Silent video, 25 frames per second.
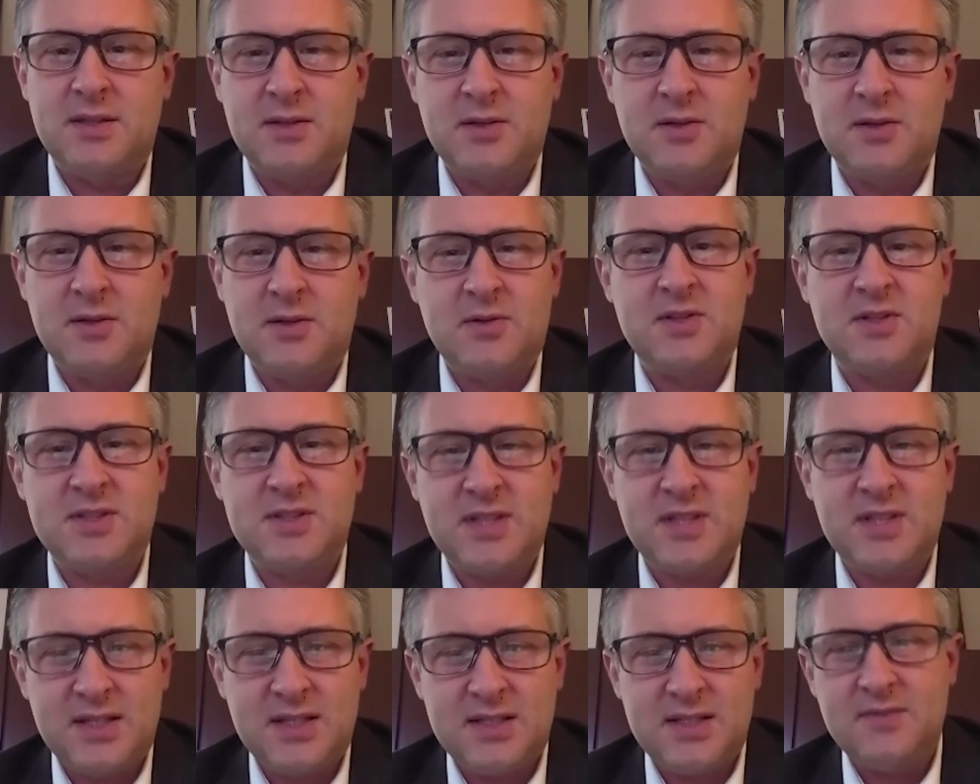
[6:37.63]
you know,
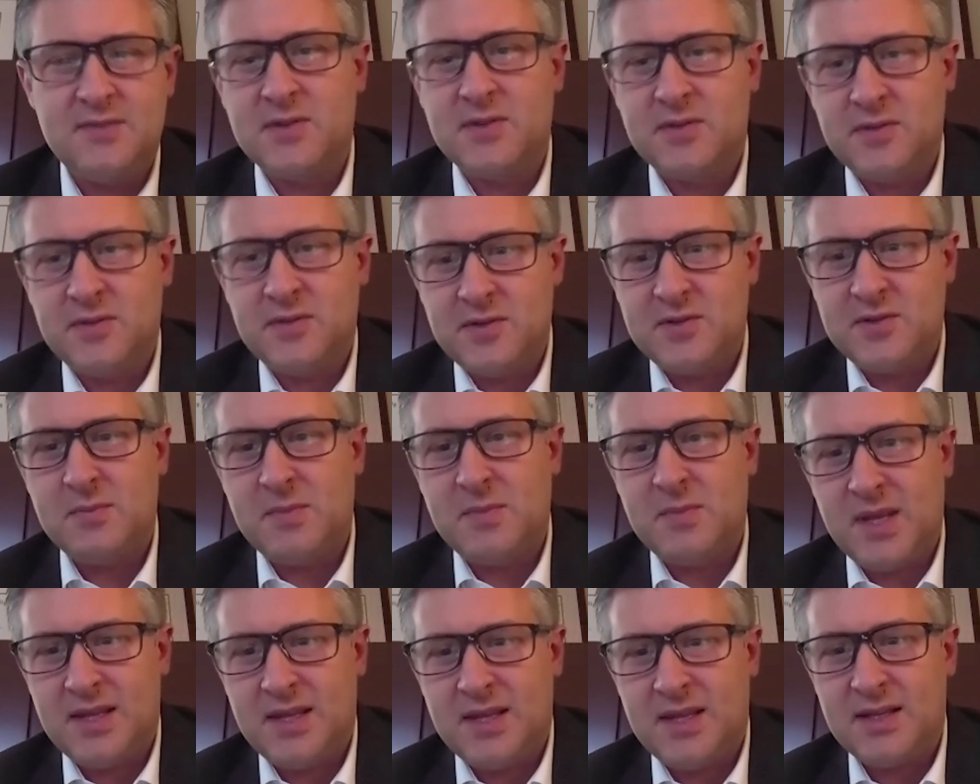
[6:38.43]
decisive
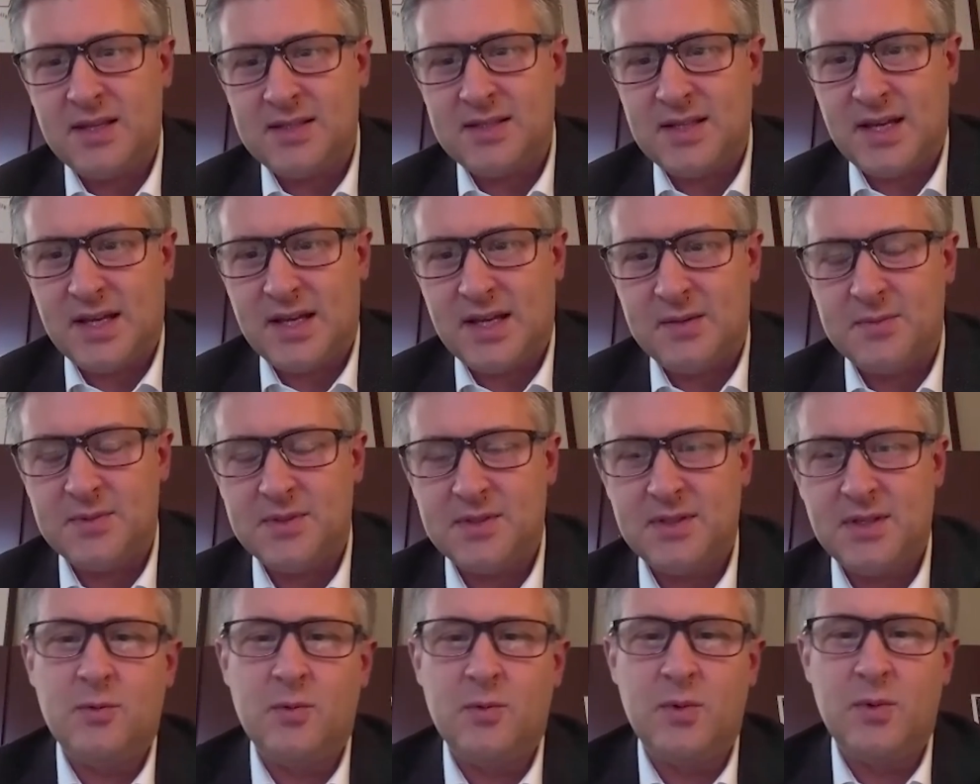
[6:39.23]
decision-making at
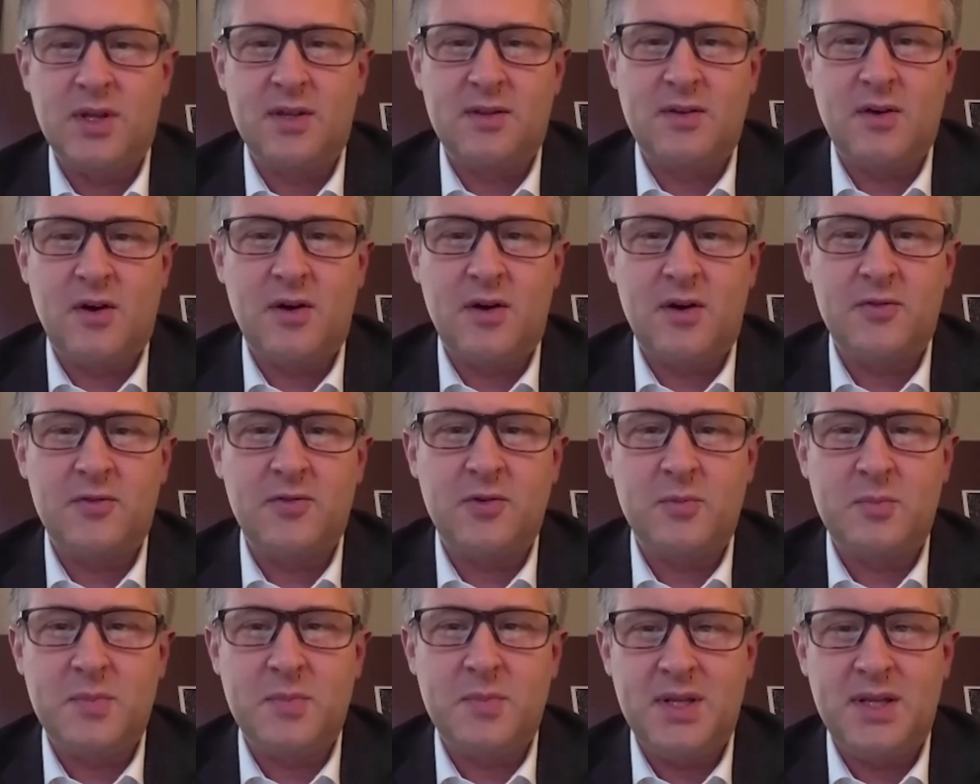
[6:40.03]
times with
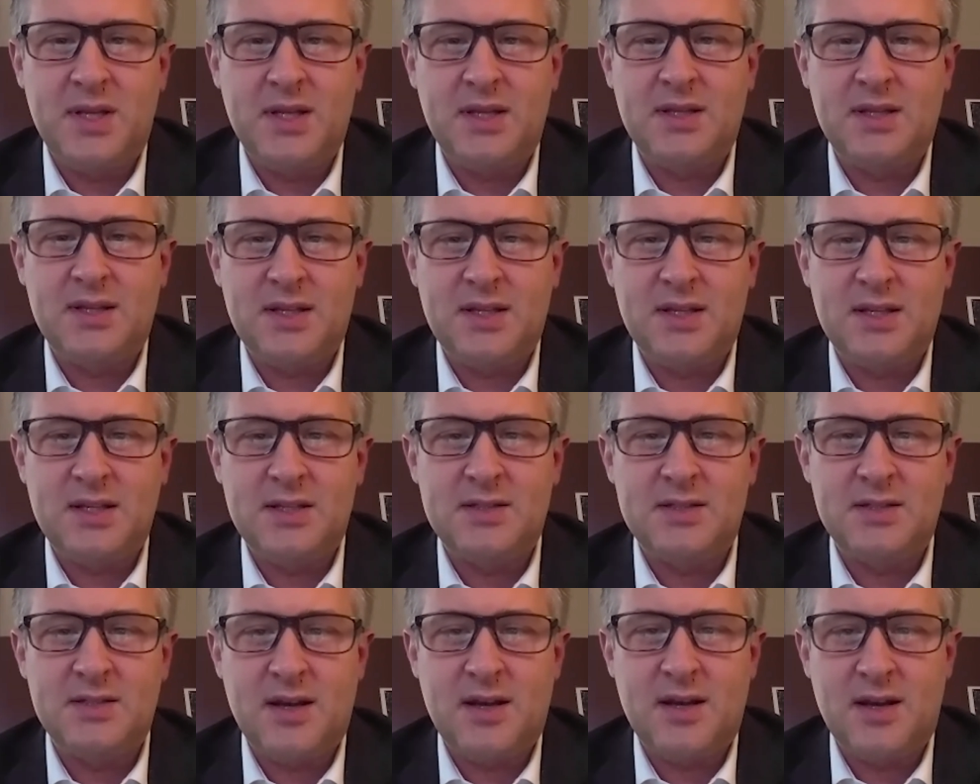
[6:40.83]
also meeting the
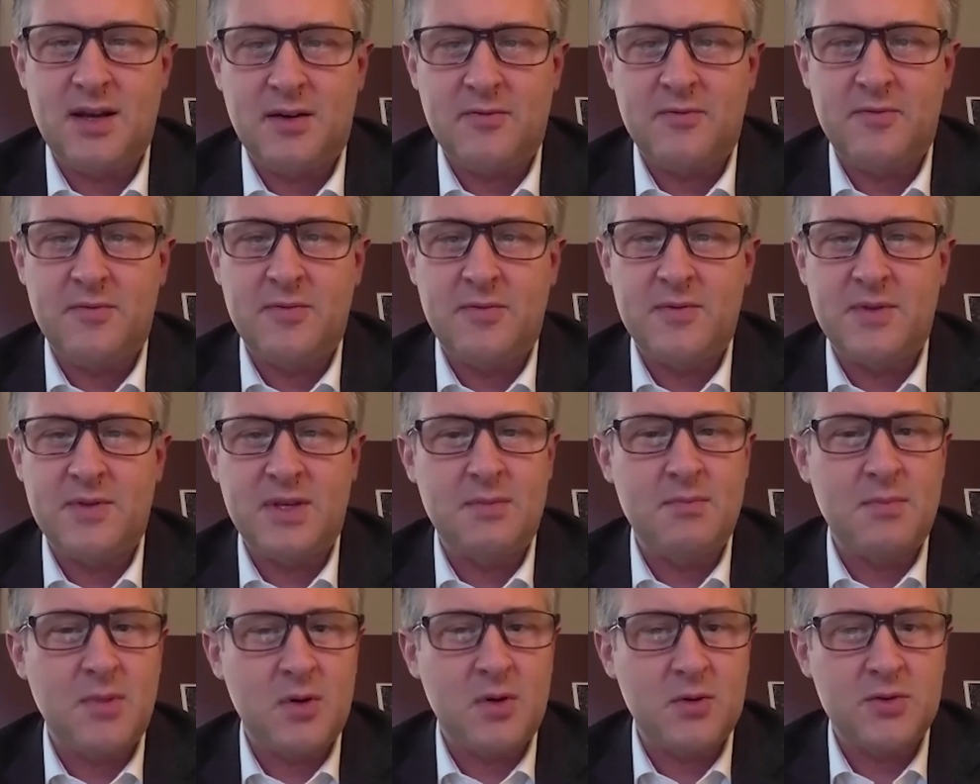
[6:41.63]
needs of
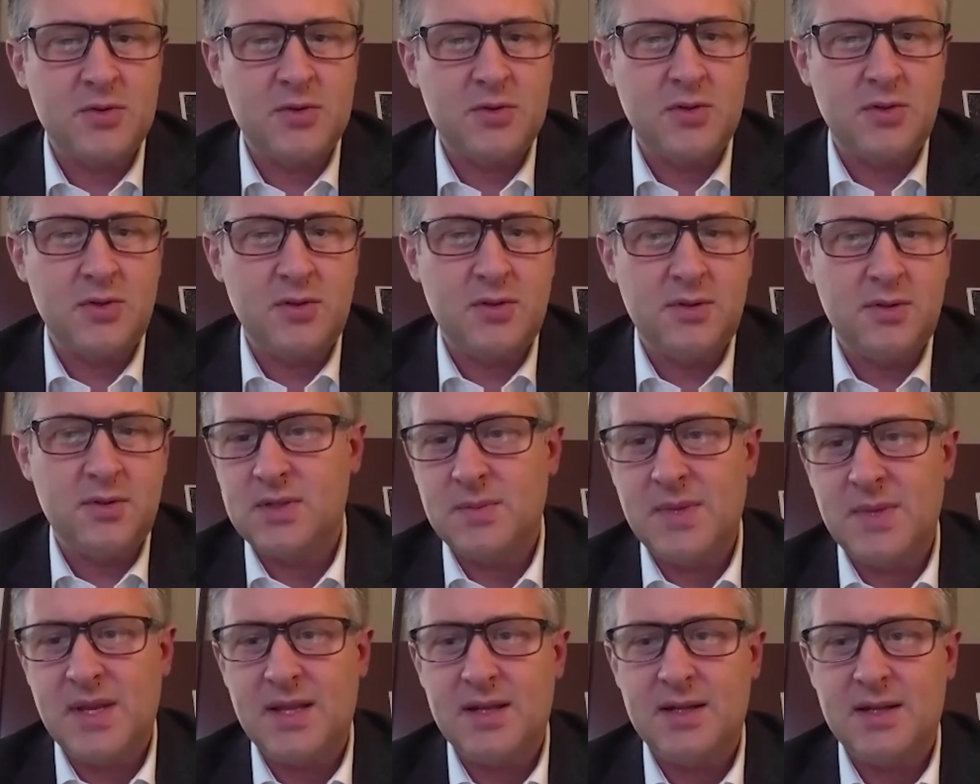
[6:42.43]
the emotional
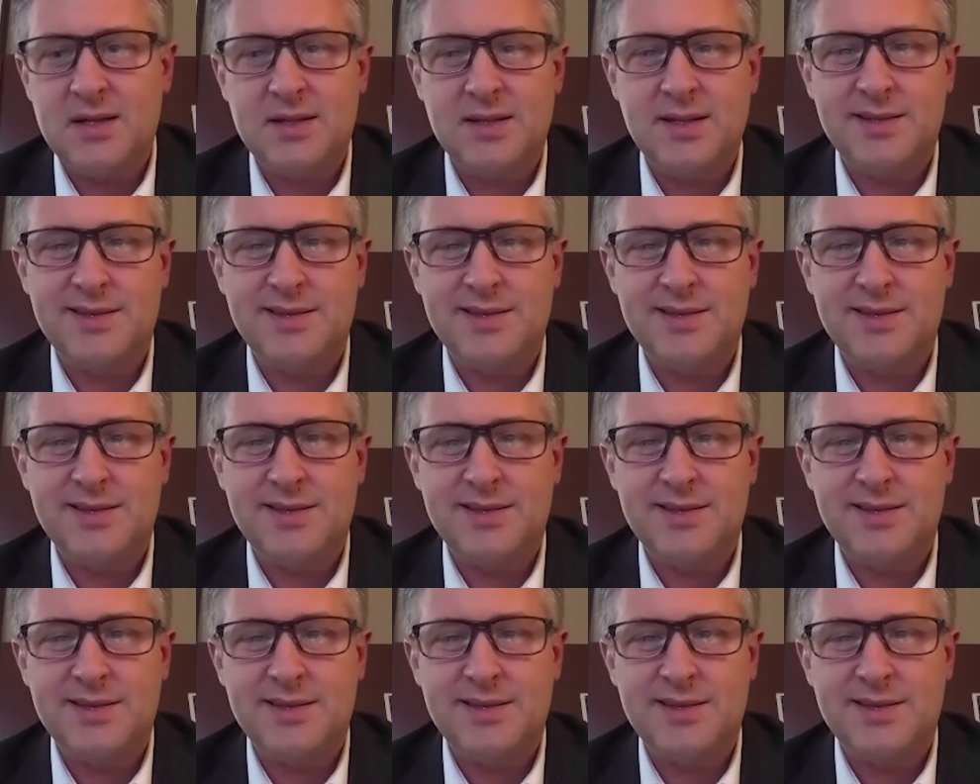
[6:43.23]
demand